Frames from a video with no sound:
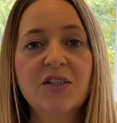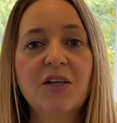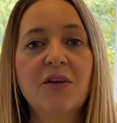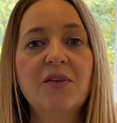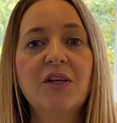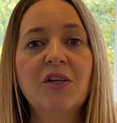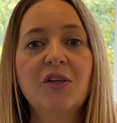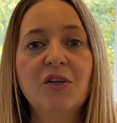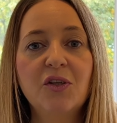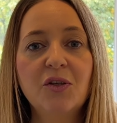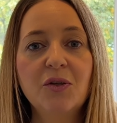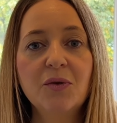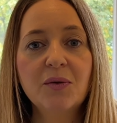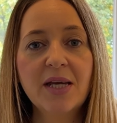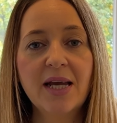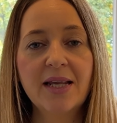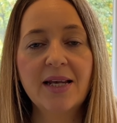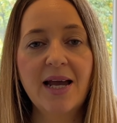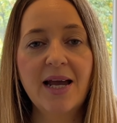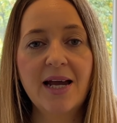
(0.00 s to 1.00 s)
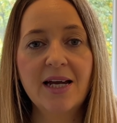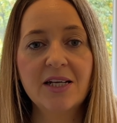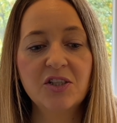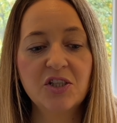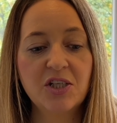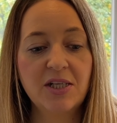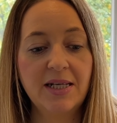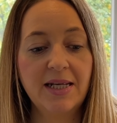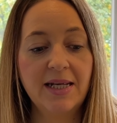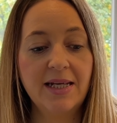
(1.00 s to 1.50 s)
so that you can
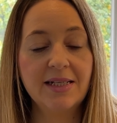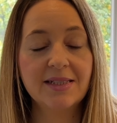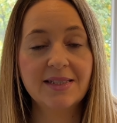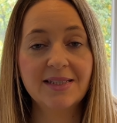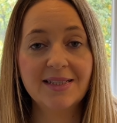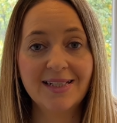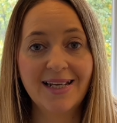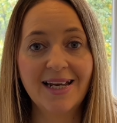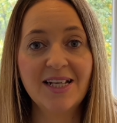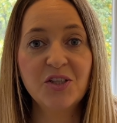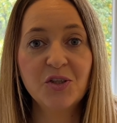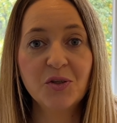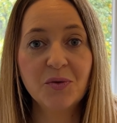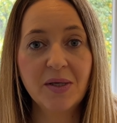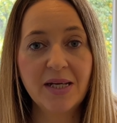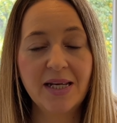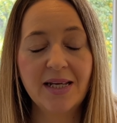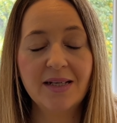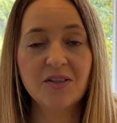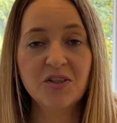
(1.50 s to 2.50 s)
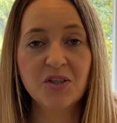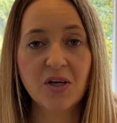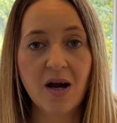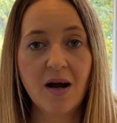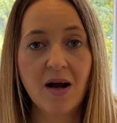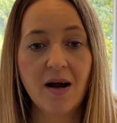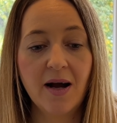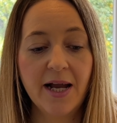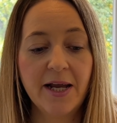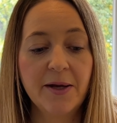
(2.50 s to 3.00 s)
actually schedule in
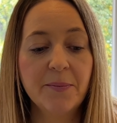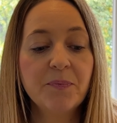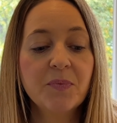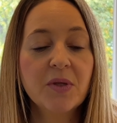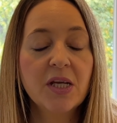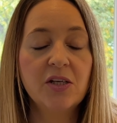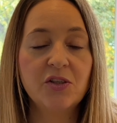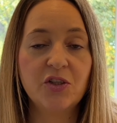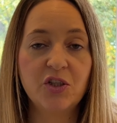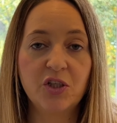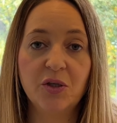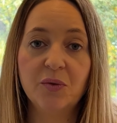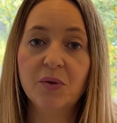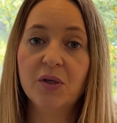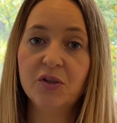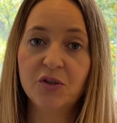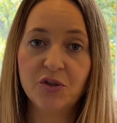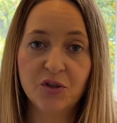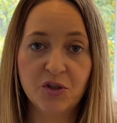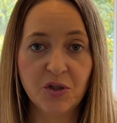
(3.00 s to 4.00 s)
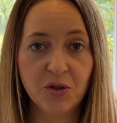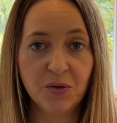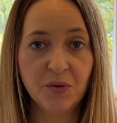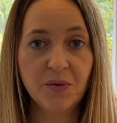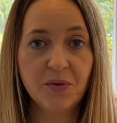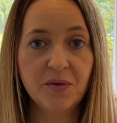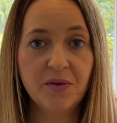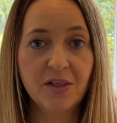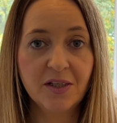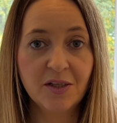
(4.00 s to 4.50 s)
time to
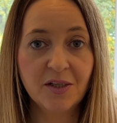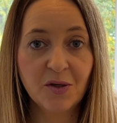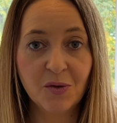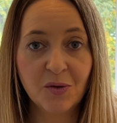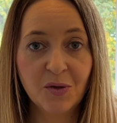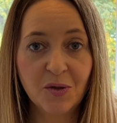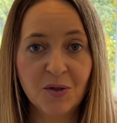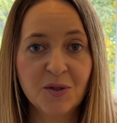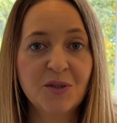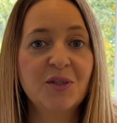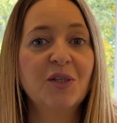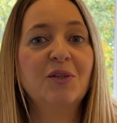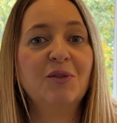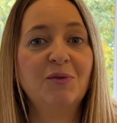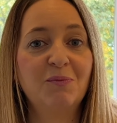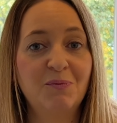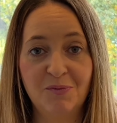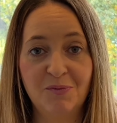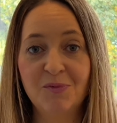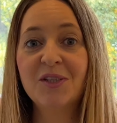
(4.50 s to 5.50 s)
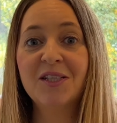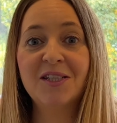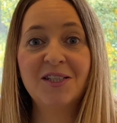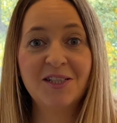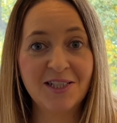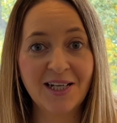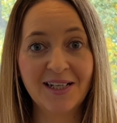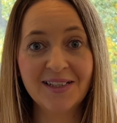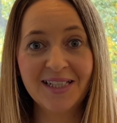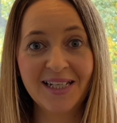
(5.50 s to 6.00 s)
do the course,
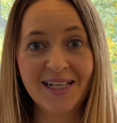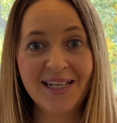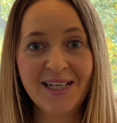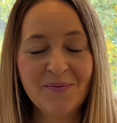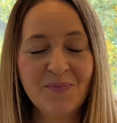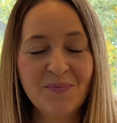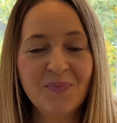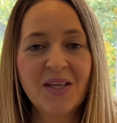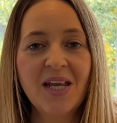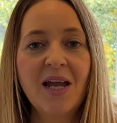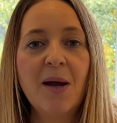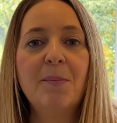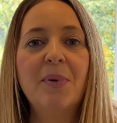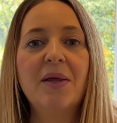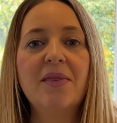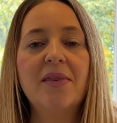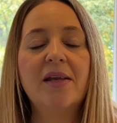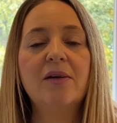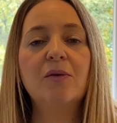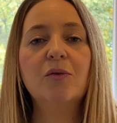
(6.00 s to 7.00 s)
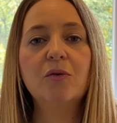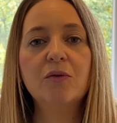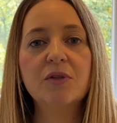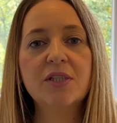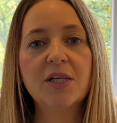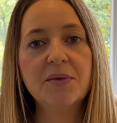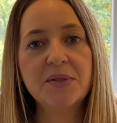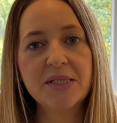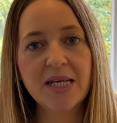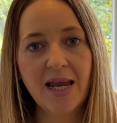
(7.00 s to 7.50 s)
study, but then
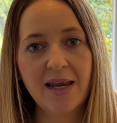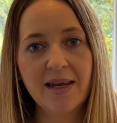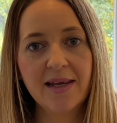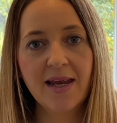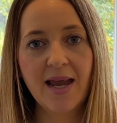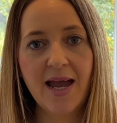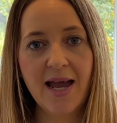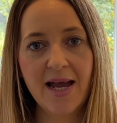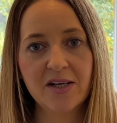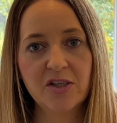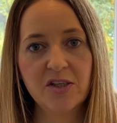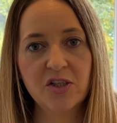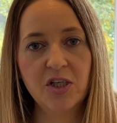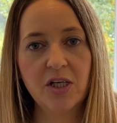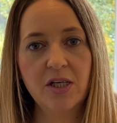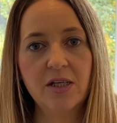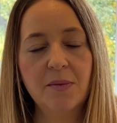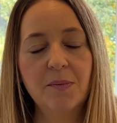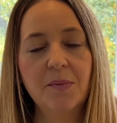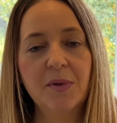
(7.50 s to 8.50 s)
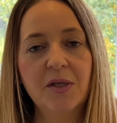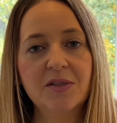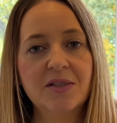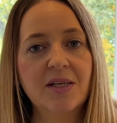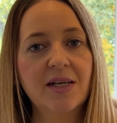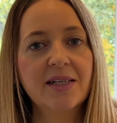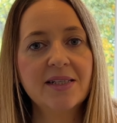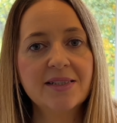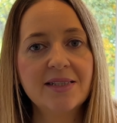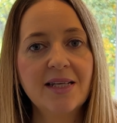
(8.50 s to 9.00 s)
also take action. Because
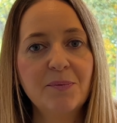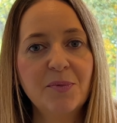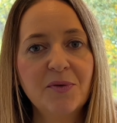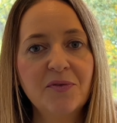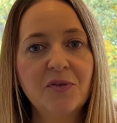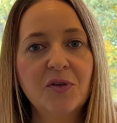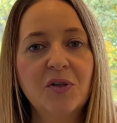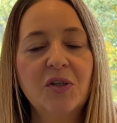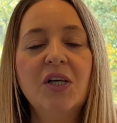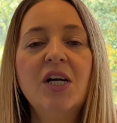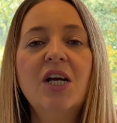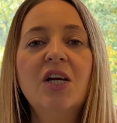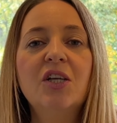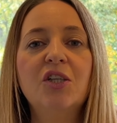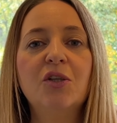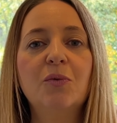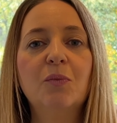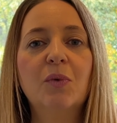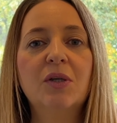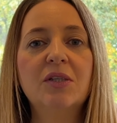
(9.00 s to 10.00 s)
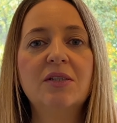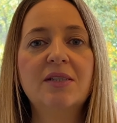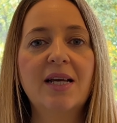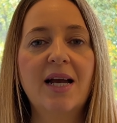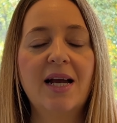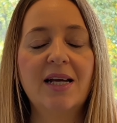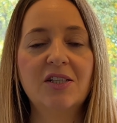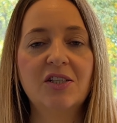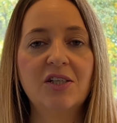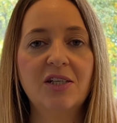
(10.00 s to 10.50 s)
like I said before, you want to
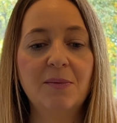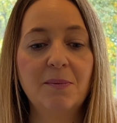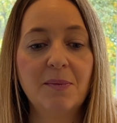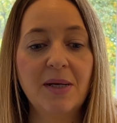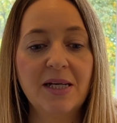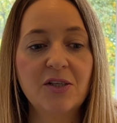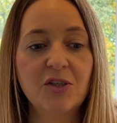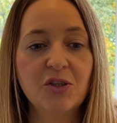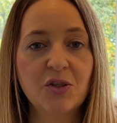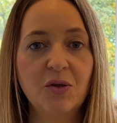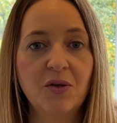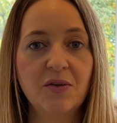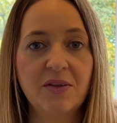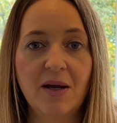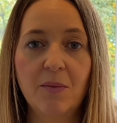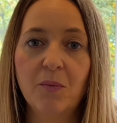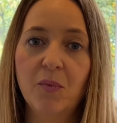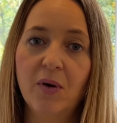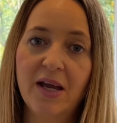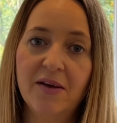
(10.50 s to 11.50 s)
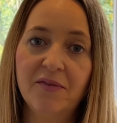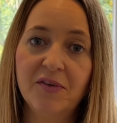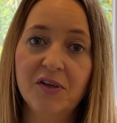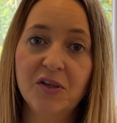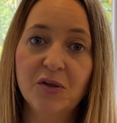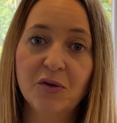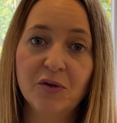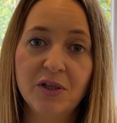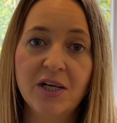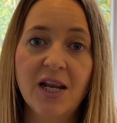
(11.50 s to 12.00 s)
actually make sure that whatever
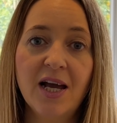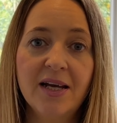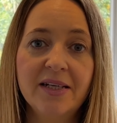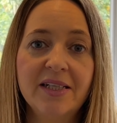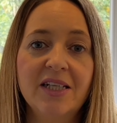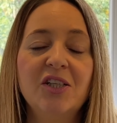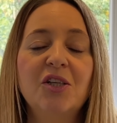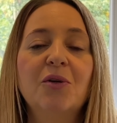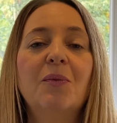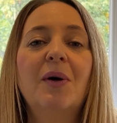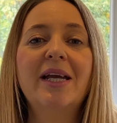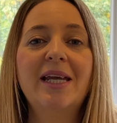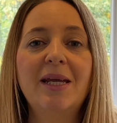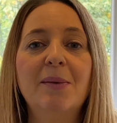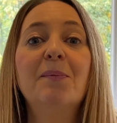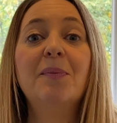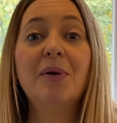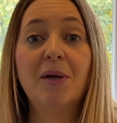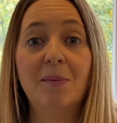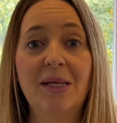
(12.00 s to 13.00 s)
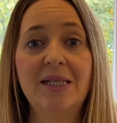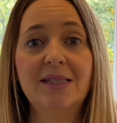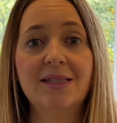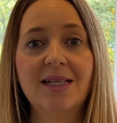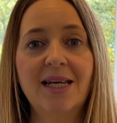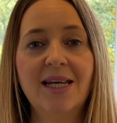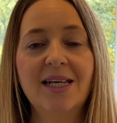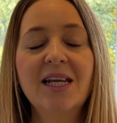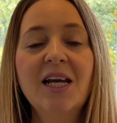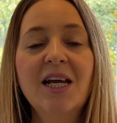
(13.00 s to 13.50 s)
you're learning, you are
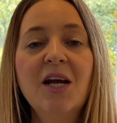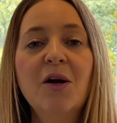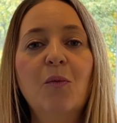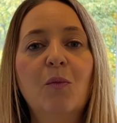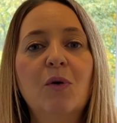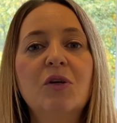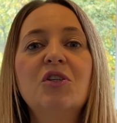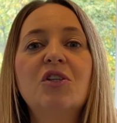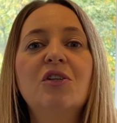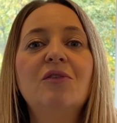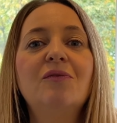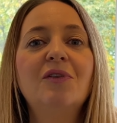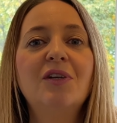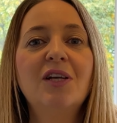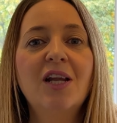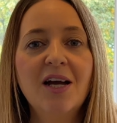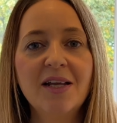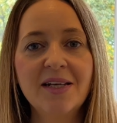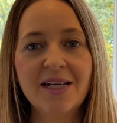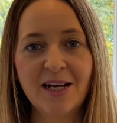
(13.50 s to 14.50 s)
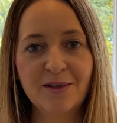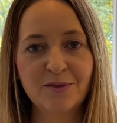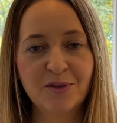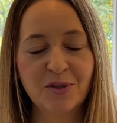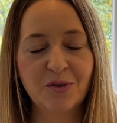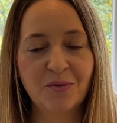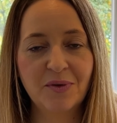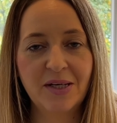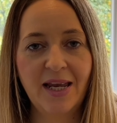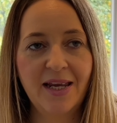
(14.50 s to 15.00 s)
implementing. Once you've learned how
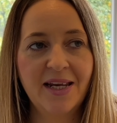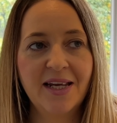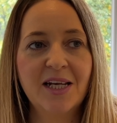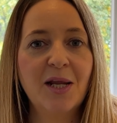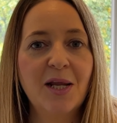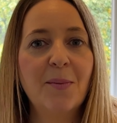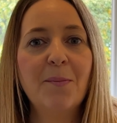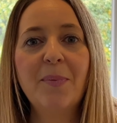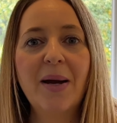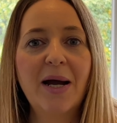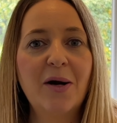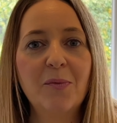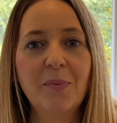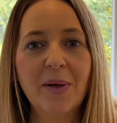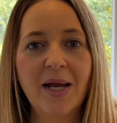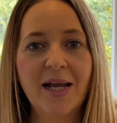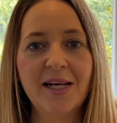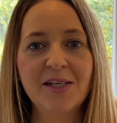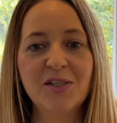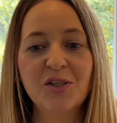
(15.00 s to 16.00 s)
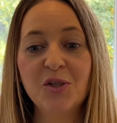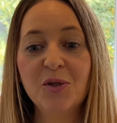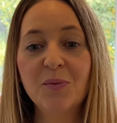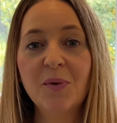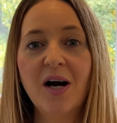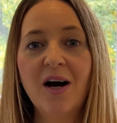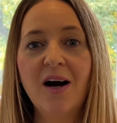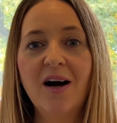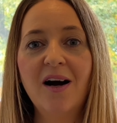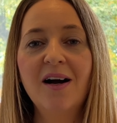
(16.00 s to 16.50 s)
to create an about page,
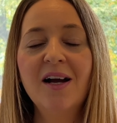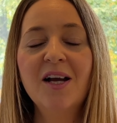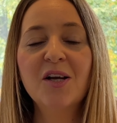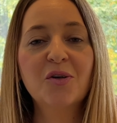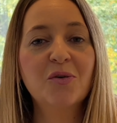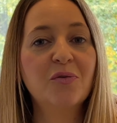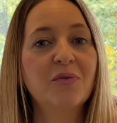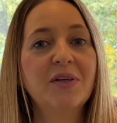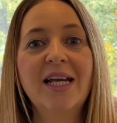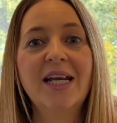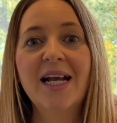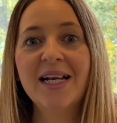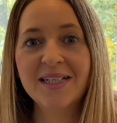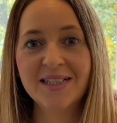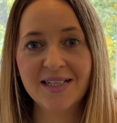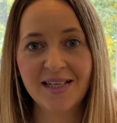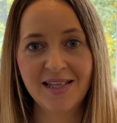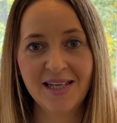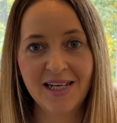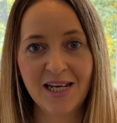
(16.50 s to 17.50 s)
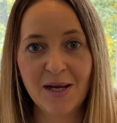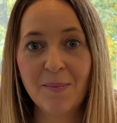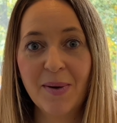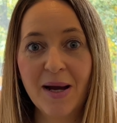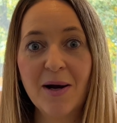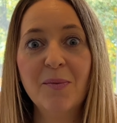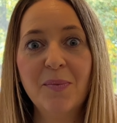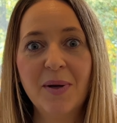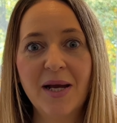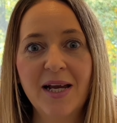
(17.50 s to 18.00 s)
you are creating the
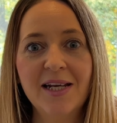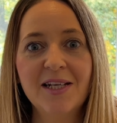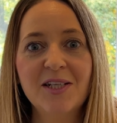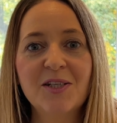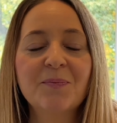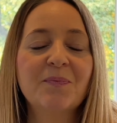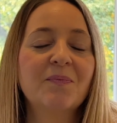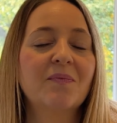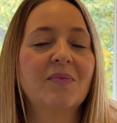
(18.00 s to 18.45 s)
about page.